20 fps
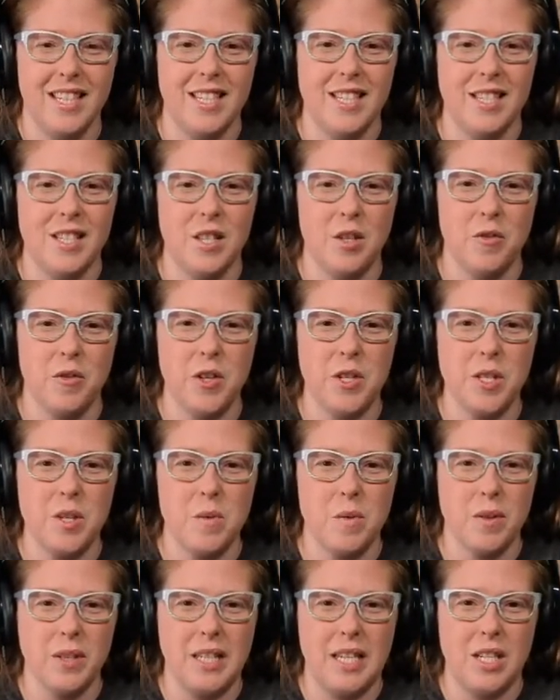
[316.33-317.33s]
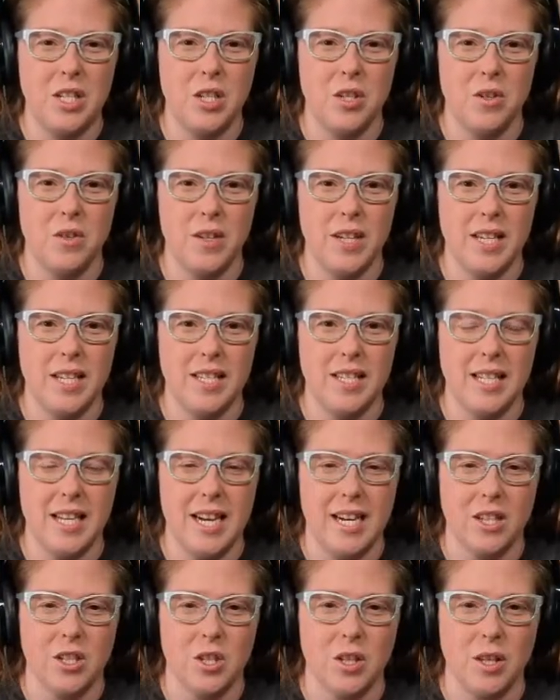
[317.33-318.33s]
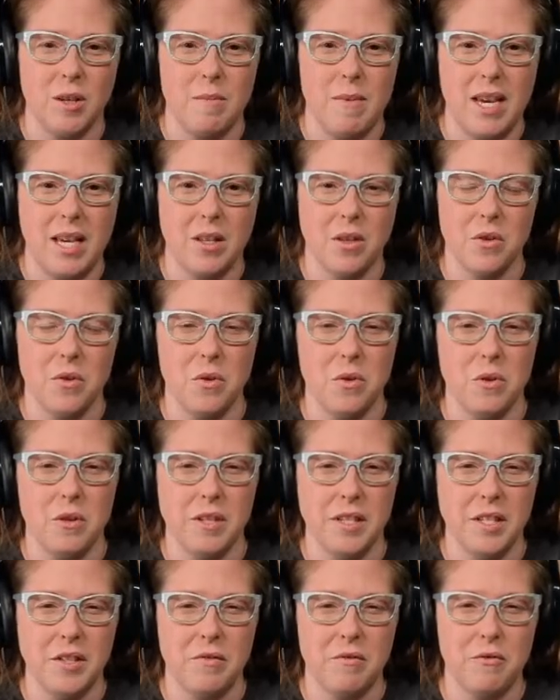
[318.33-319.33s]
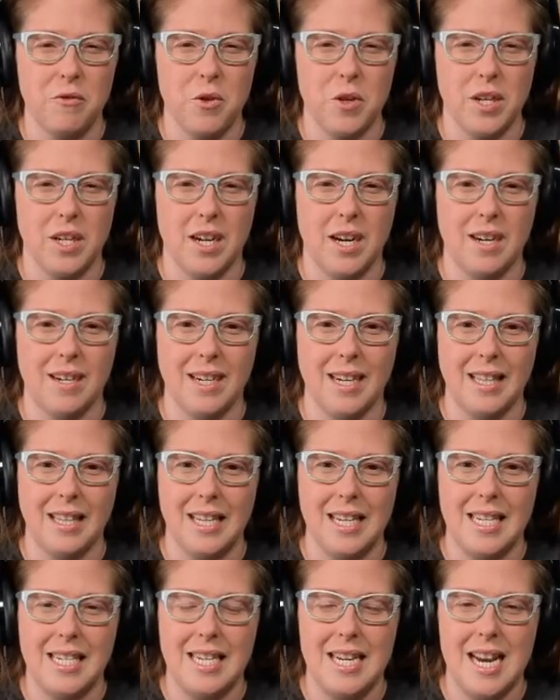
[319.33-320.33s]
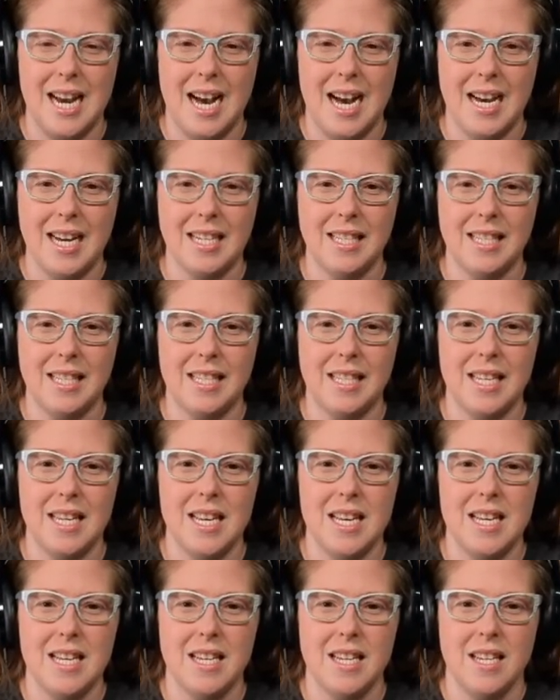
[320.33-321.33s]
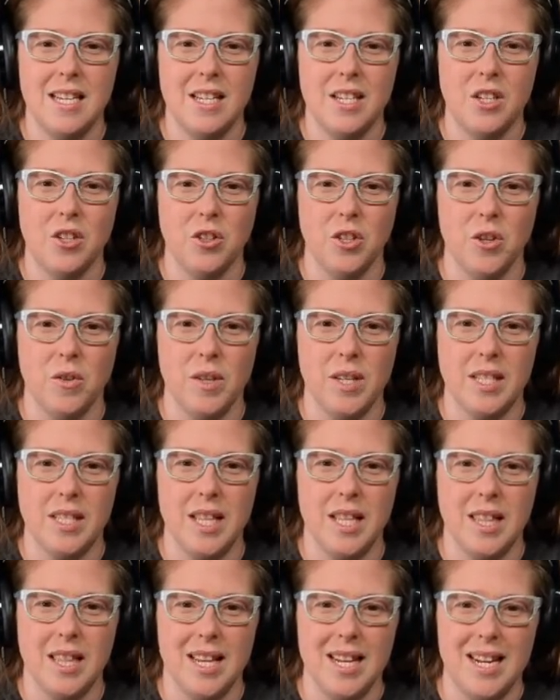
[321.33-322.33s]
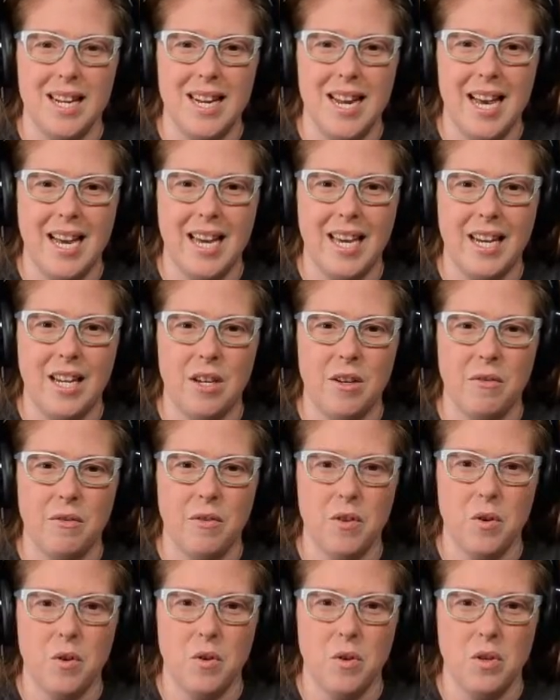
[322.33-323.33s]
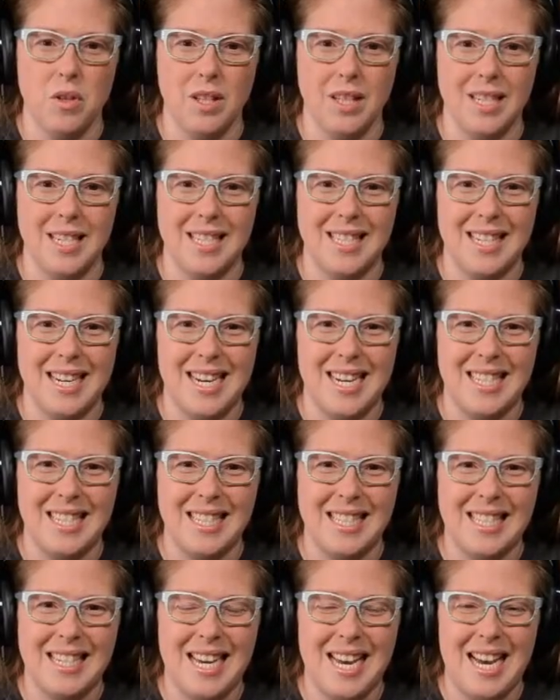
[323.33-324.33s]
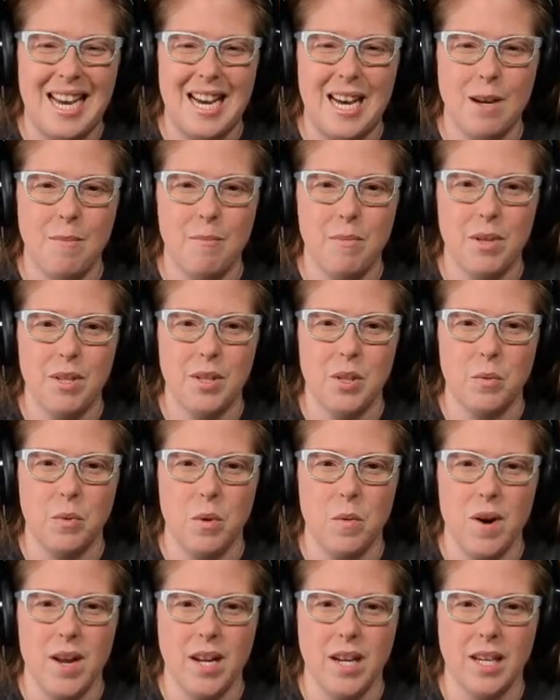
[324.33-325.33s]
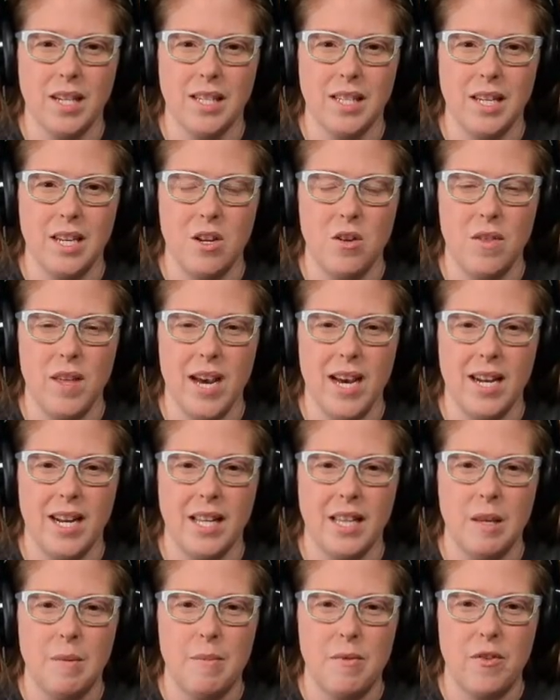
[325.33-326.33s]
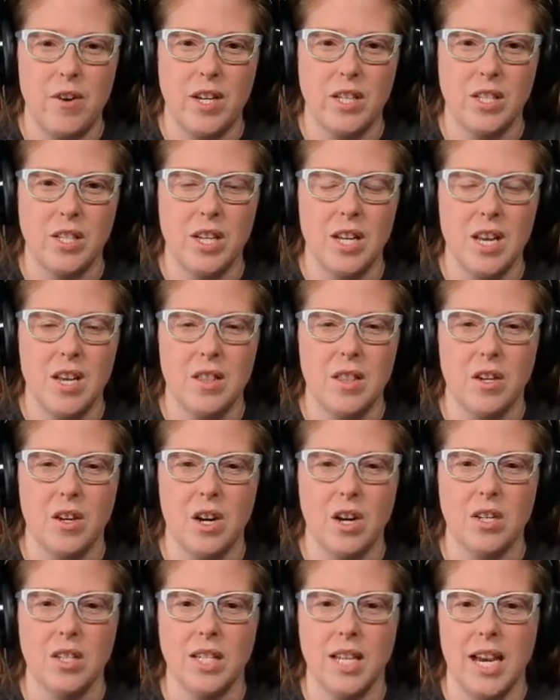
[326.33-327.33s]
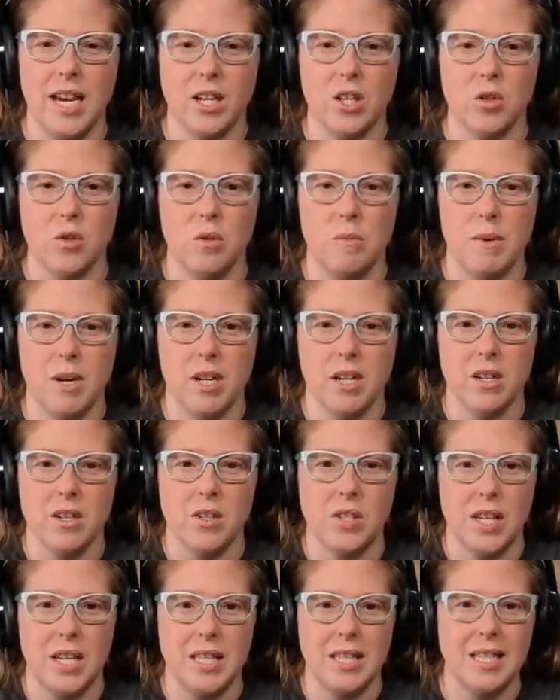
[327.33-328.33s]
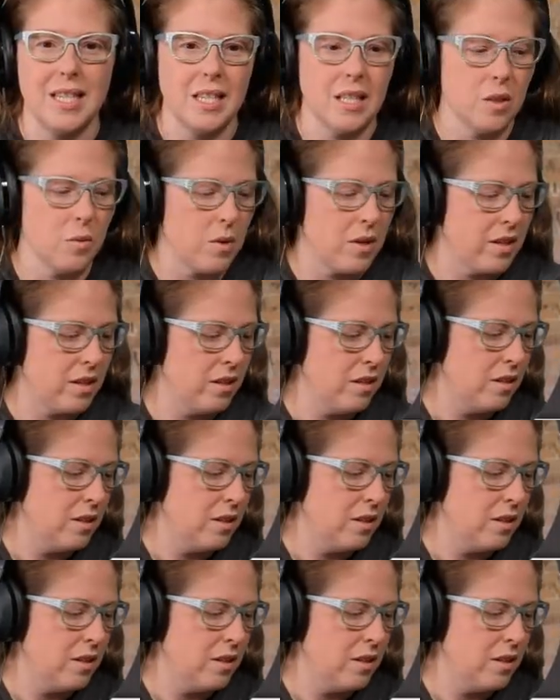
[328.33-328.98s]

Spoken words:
The first thing we'll need to do is actually make the holes for our LED eyes. You'll notice that the negative hole is on top, so we want to continue that on the front. There aren't actual markers on this one.